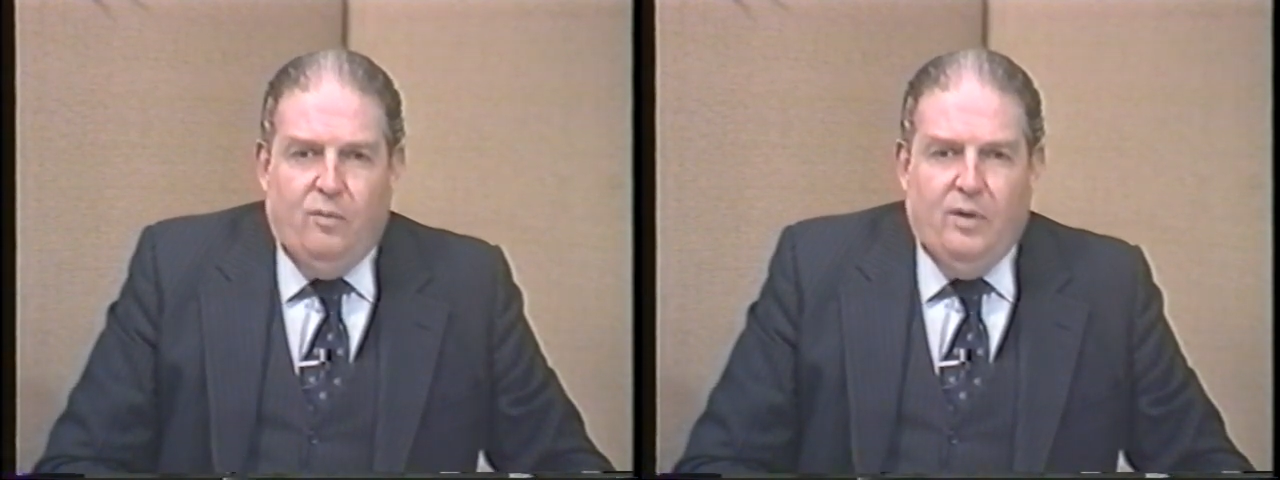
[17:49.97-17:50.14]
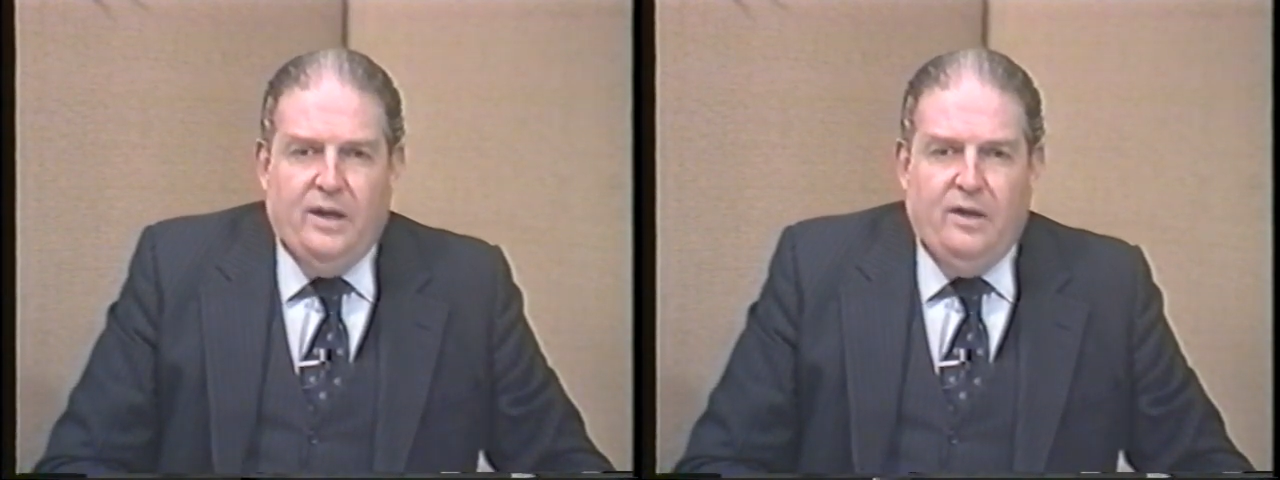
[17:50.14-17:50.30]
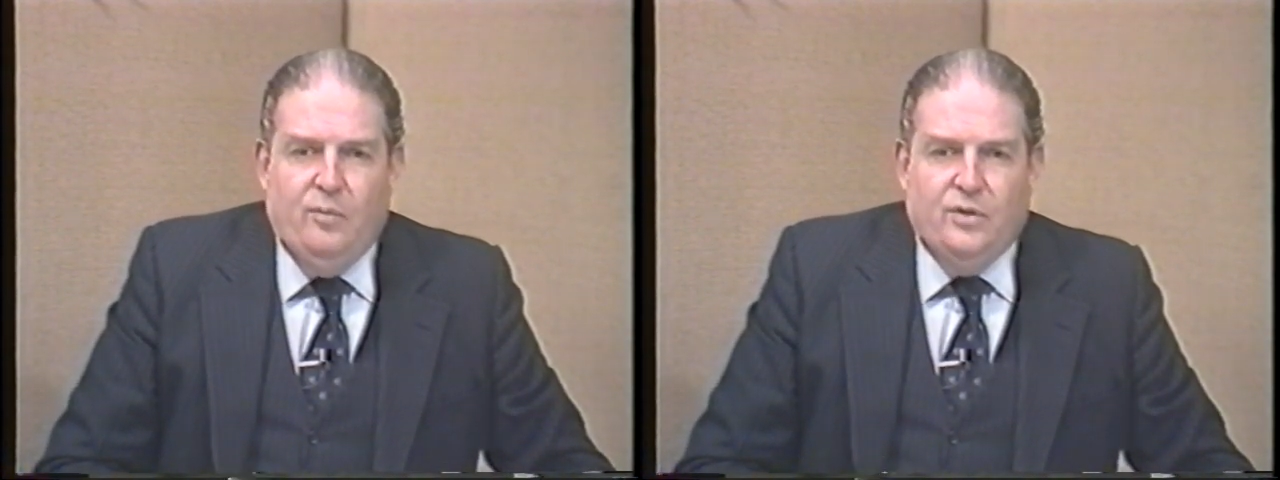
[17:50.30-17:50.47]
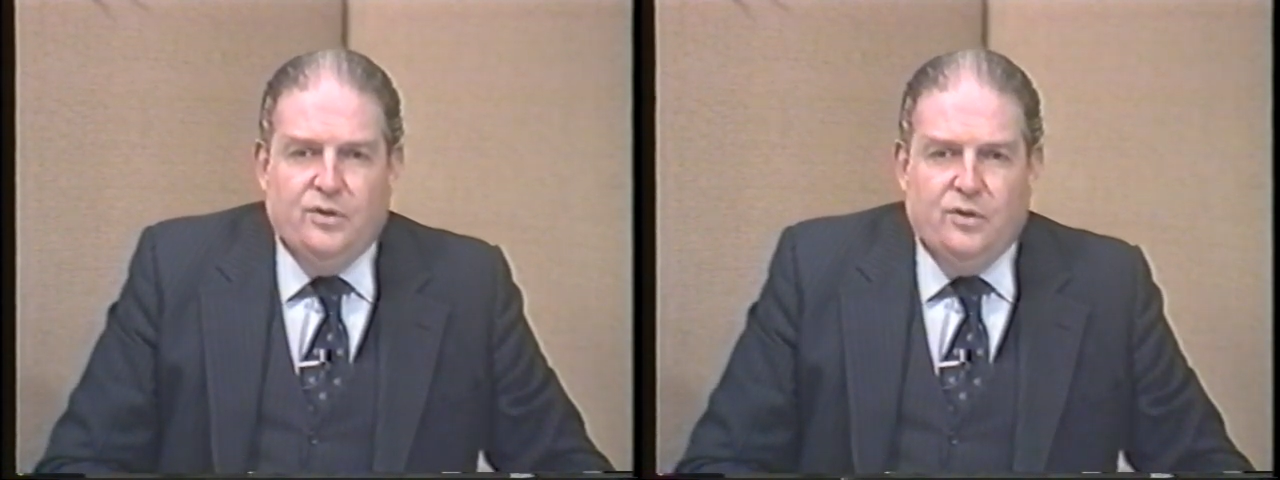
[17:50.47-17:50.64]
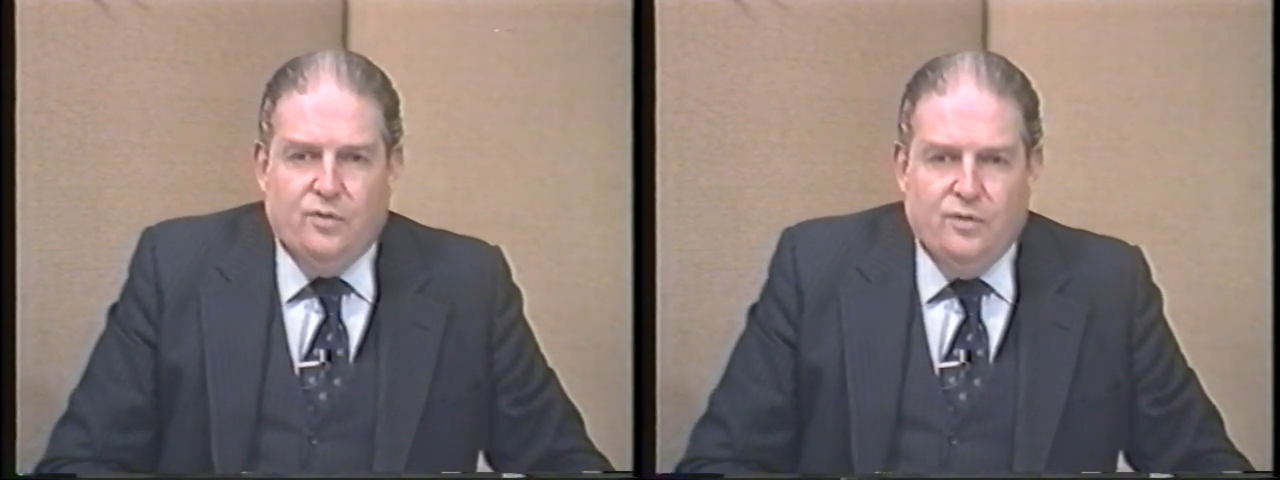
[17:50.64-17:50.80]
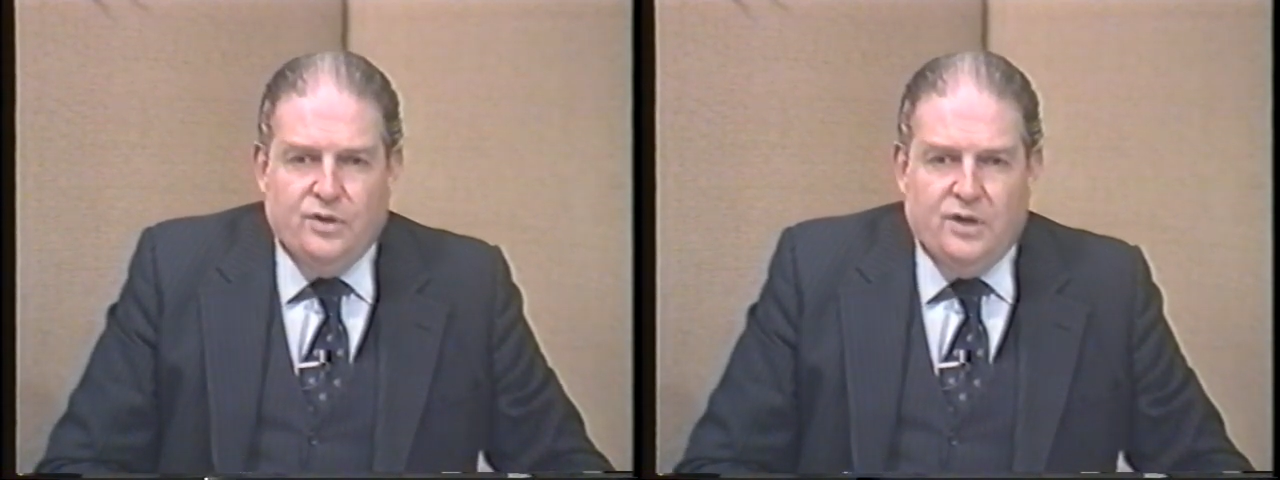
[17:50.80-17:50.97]
when he was
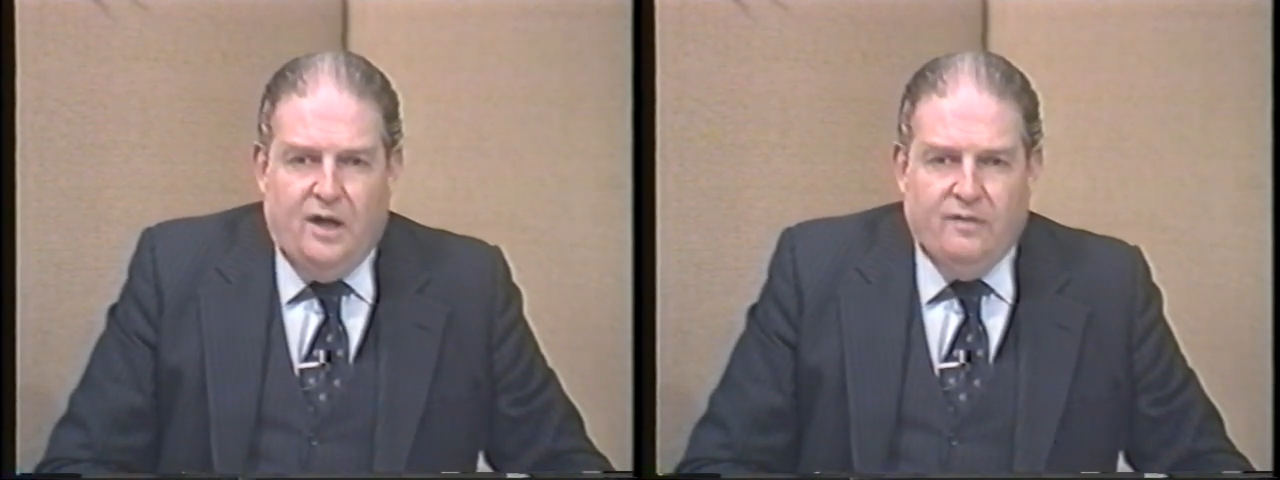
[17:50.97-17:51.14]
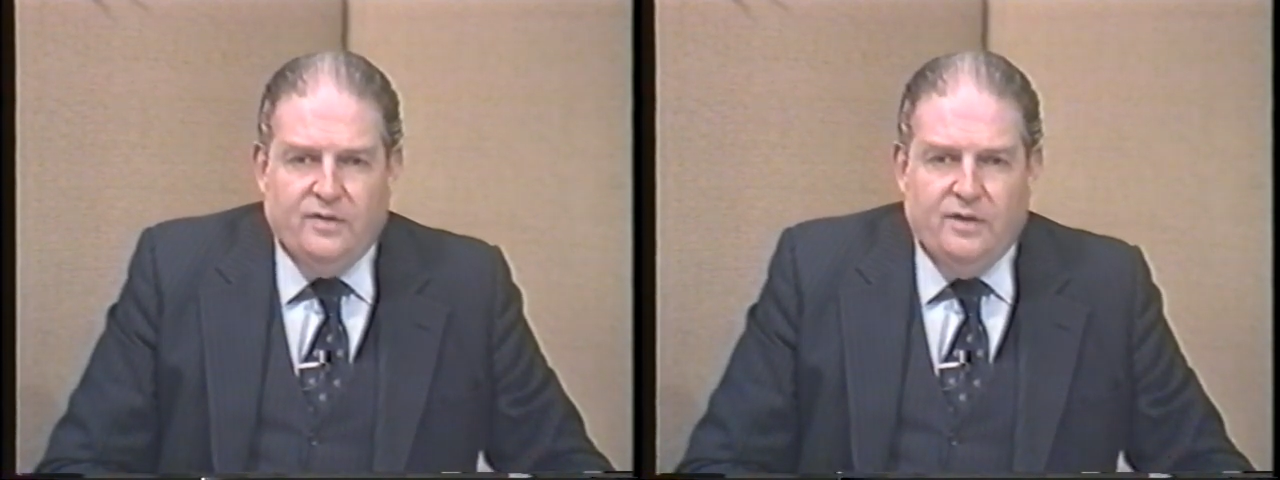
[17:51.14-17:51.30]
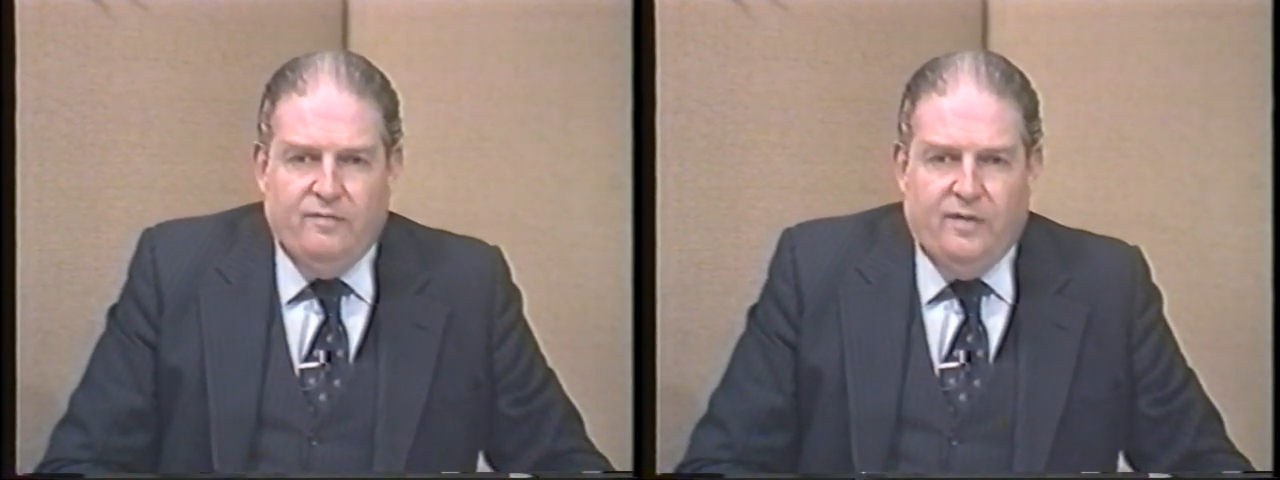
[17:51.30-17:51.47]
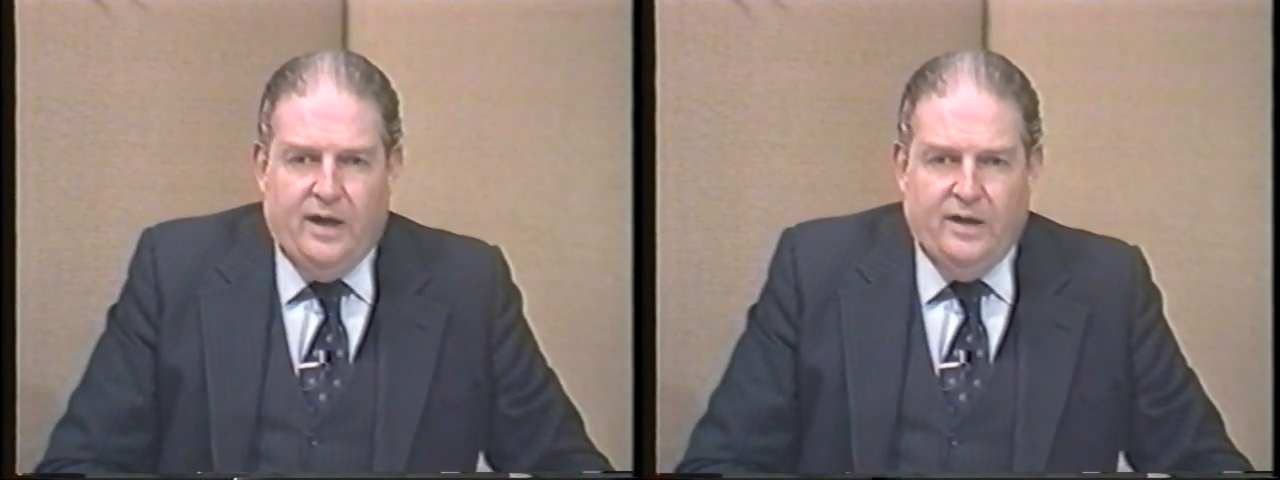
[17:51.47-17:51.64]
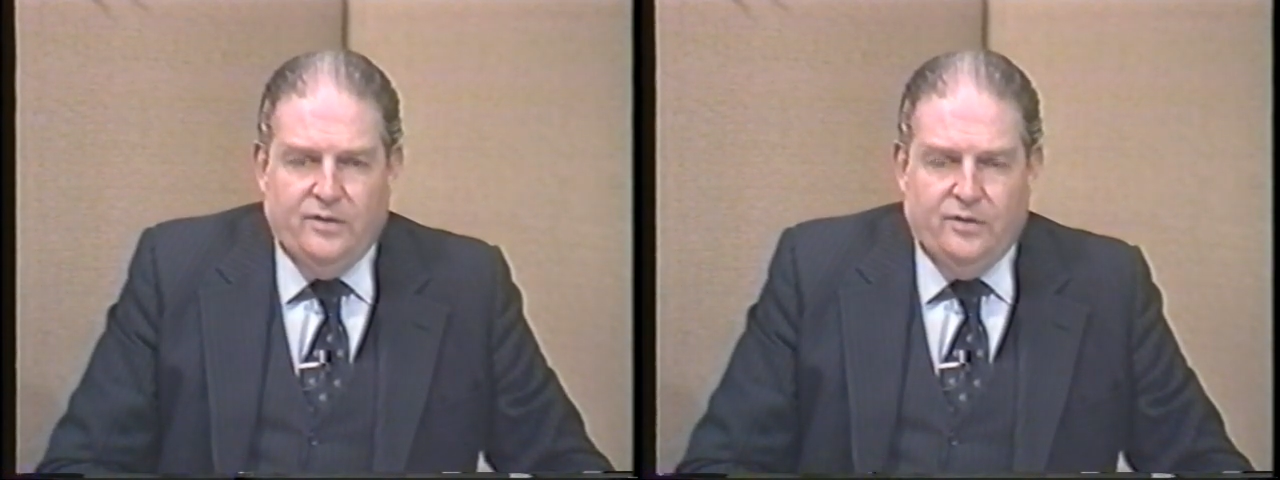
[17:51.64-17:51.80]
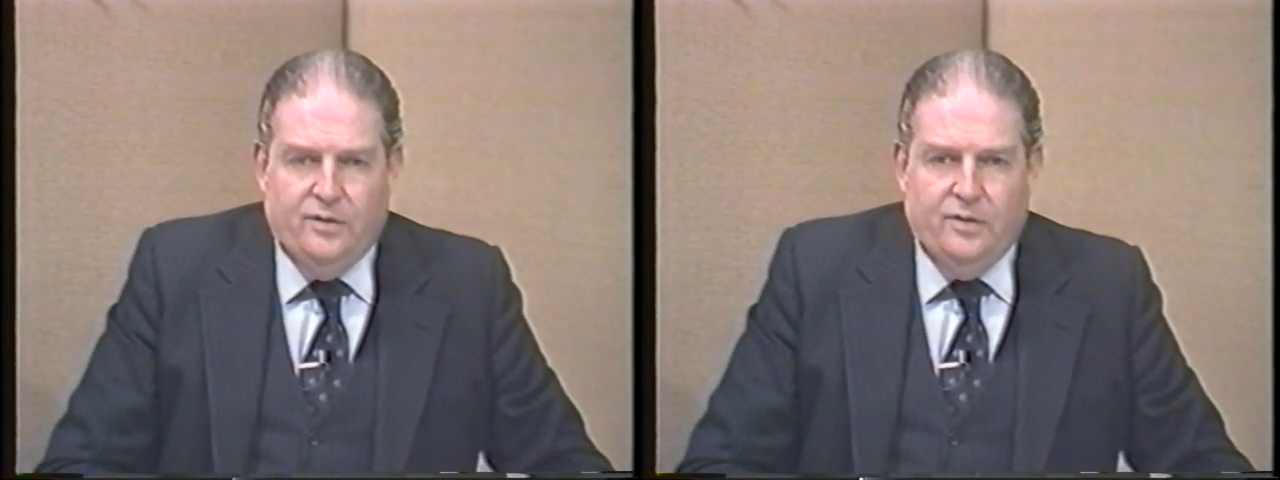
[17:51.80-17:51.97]
Khrushchev's
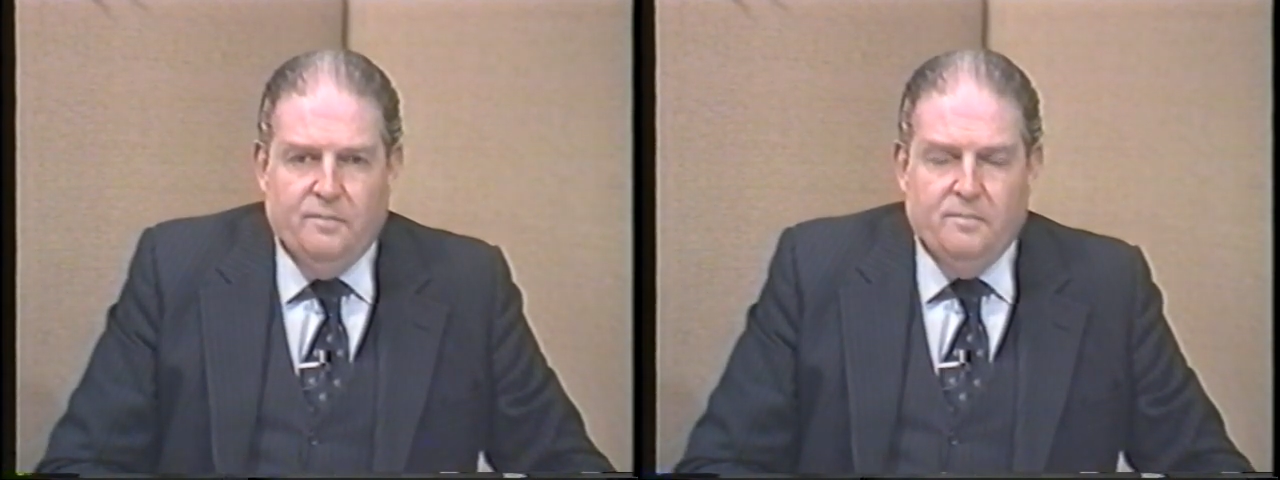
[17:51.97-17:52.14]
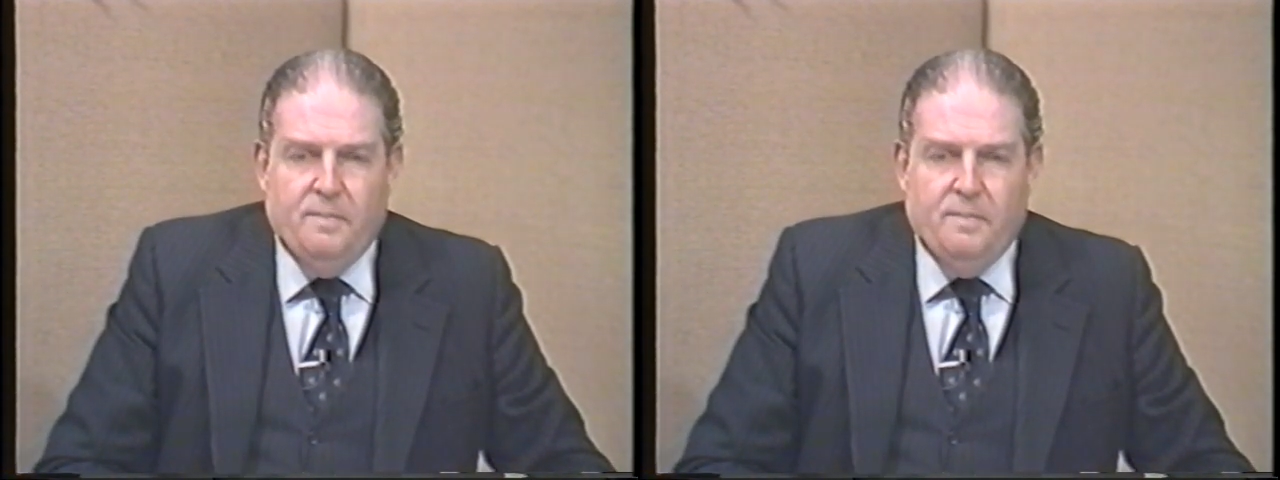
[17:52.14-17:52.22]
advisor